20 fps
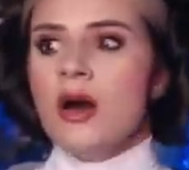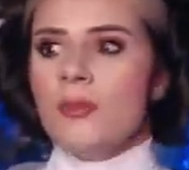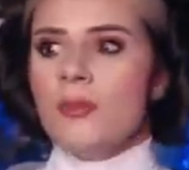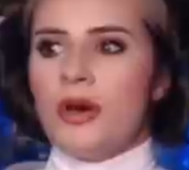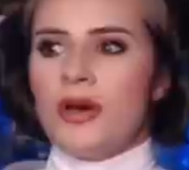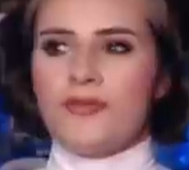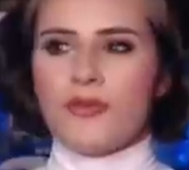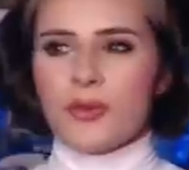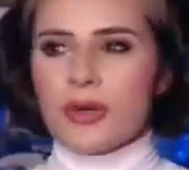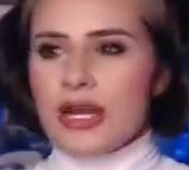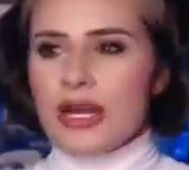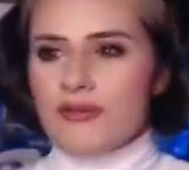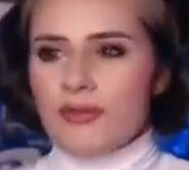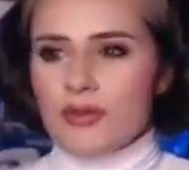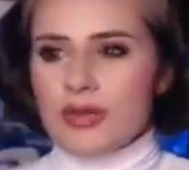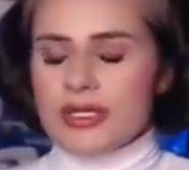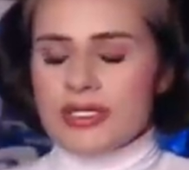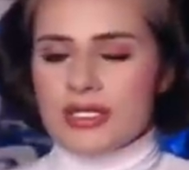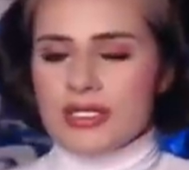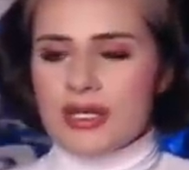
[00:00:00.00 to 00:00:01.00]
But for whatever
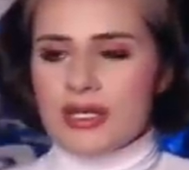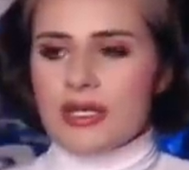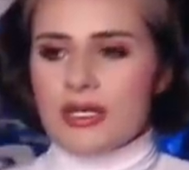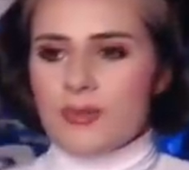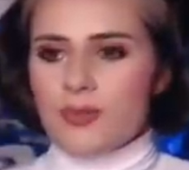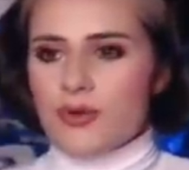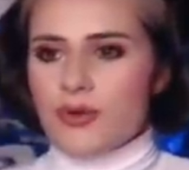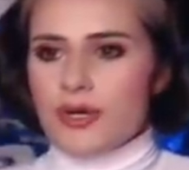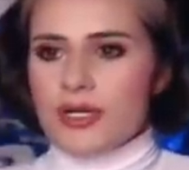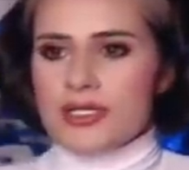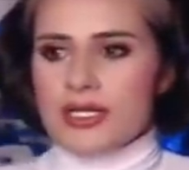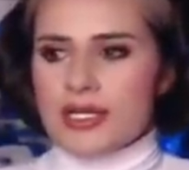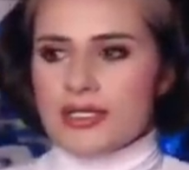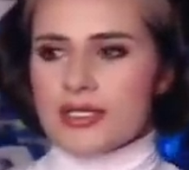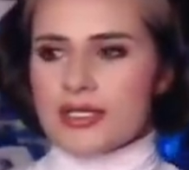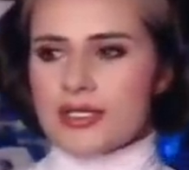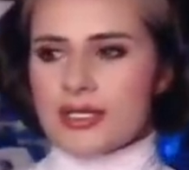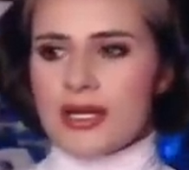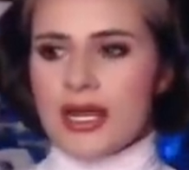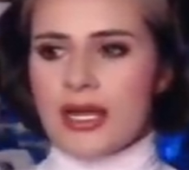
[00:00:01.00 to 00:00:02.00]
reason, they think
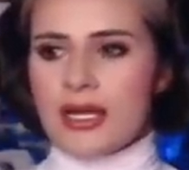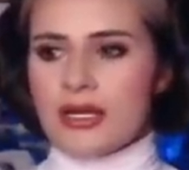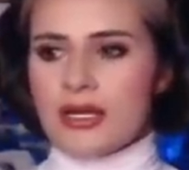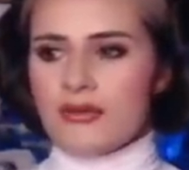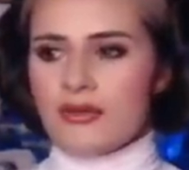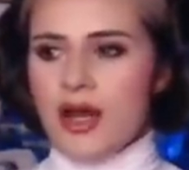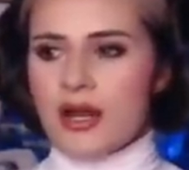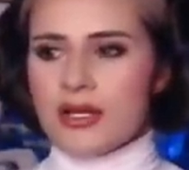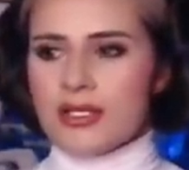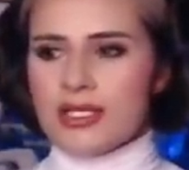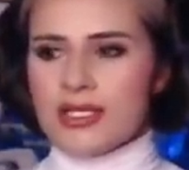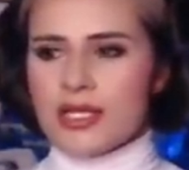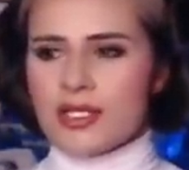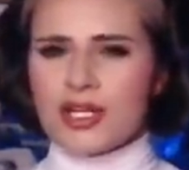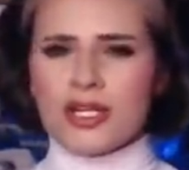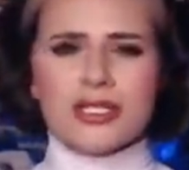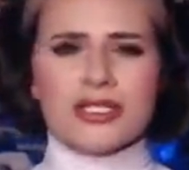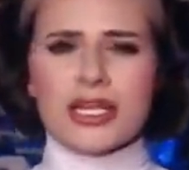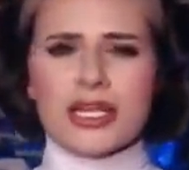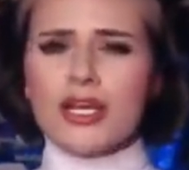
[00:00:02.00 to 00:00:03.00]
princess is a negative
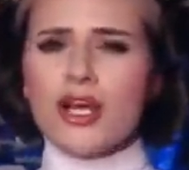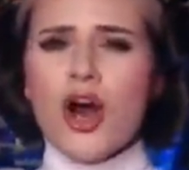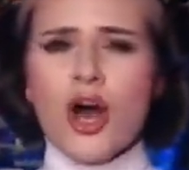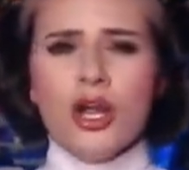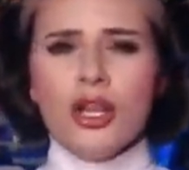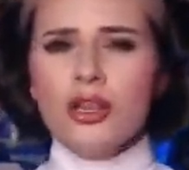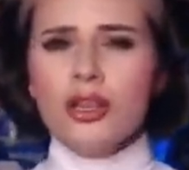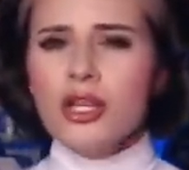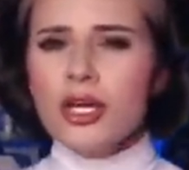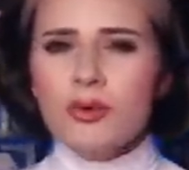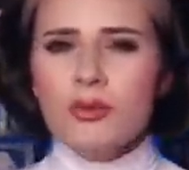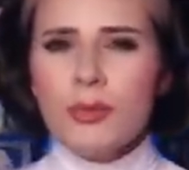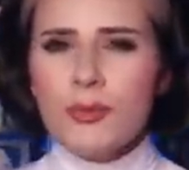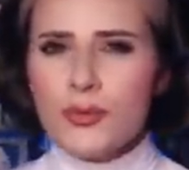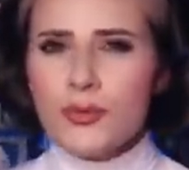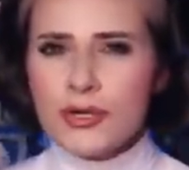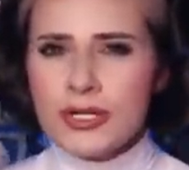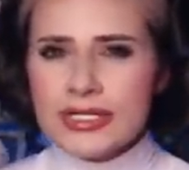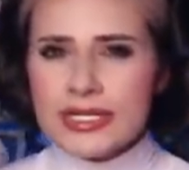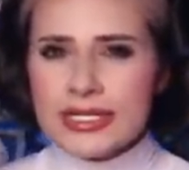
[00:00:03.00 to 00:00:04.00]
connotation. It's like, look at what
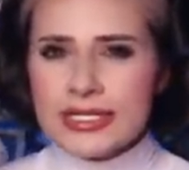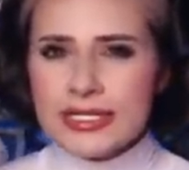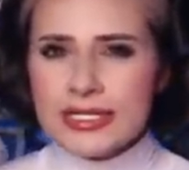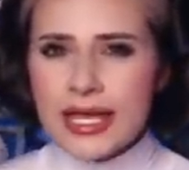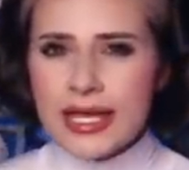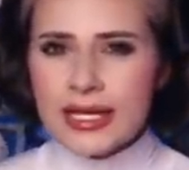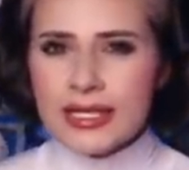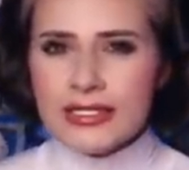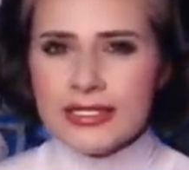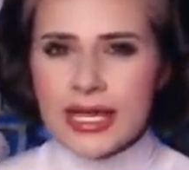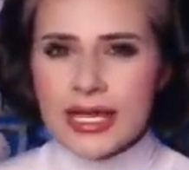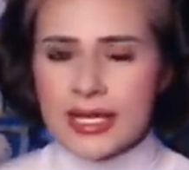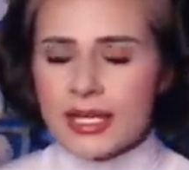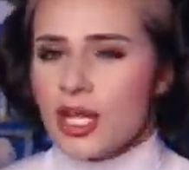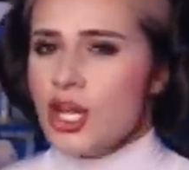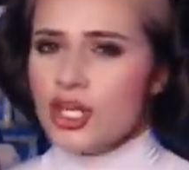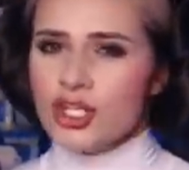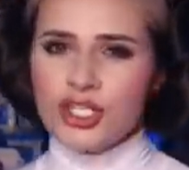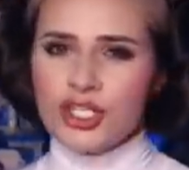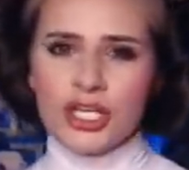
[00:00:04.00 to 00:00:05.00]
Princess Leia did.
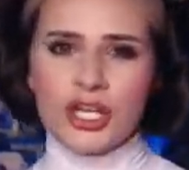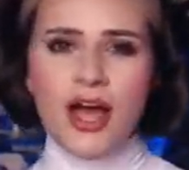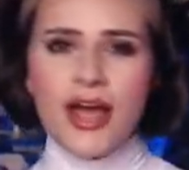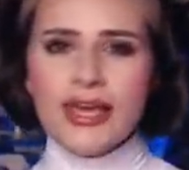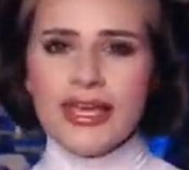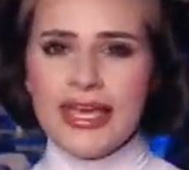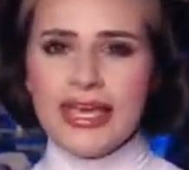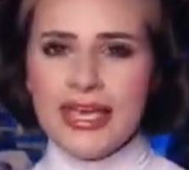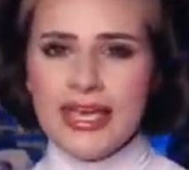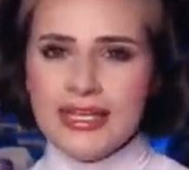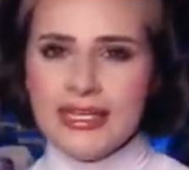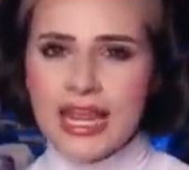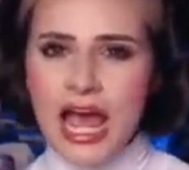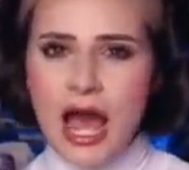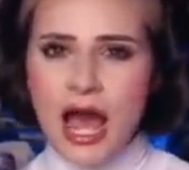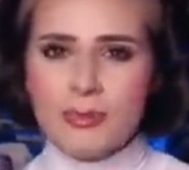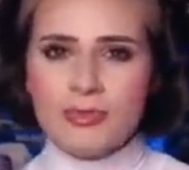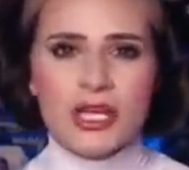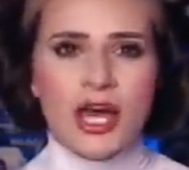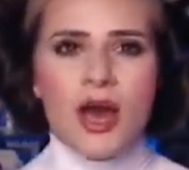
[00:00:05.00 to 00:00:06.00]
She got
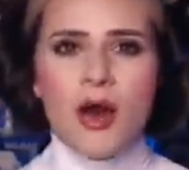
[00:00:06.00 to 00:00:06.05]
kidnapped